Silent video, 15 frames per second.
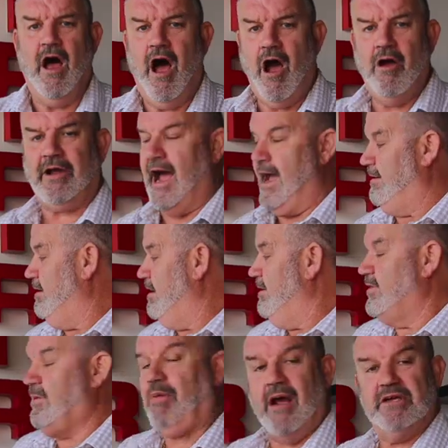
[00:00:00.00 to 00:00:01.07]
Okay,
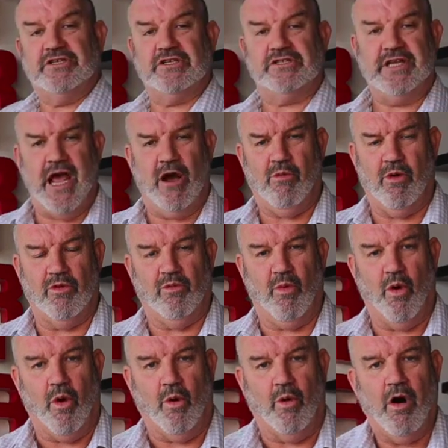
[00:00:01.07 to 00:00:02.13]
the brace is now on the
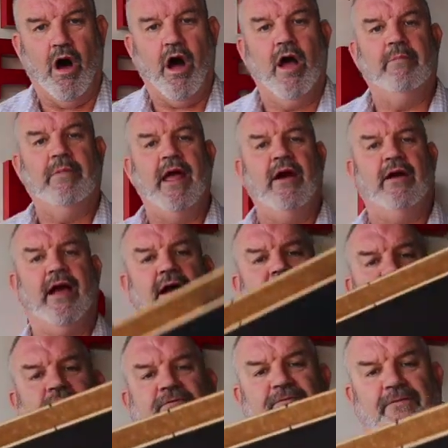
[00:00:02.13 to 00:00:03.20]
wall. I am now going
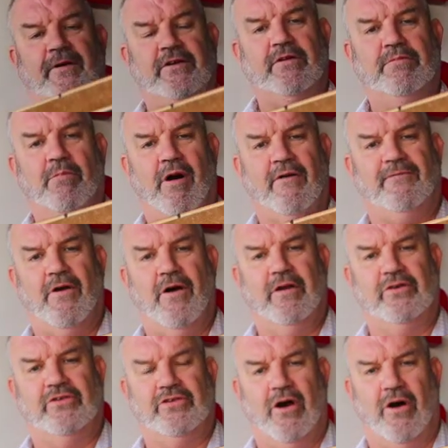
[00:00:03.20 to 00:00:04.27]
to fit my
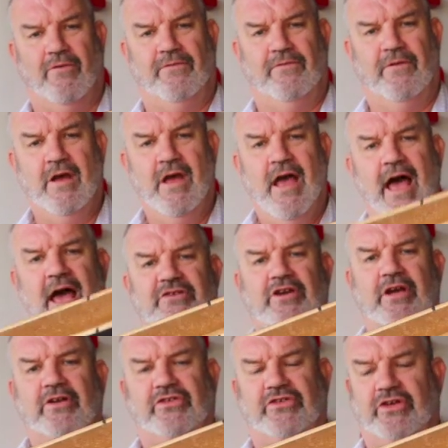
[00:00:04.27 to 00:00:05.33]
floating shelf. As you
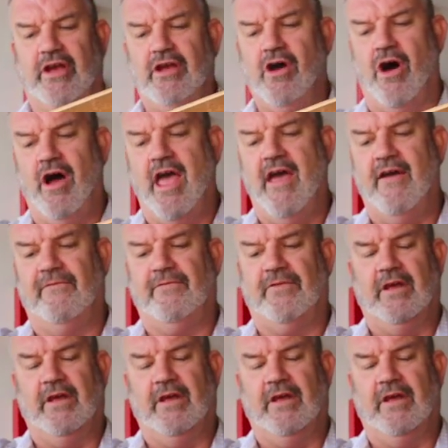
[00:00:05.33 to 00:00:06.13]
can see, I have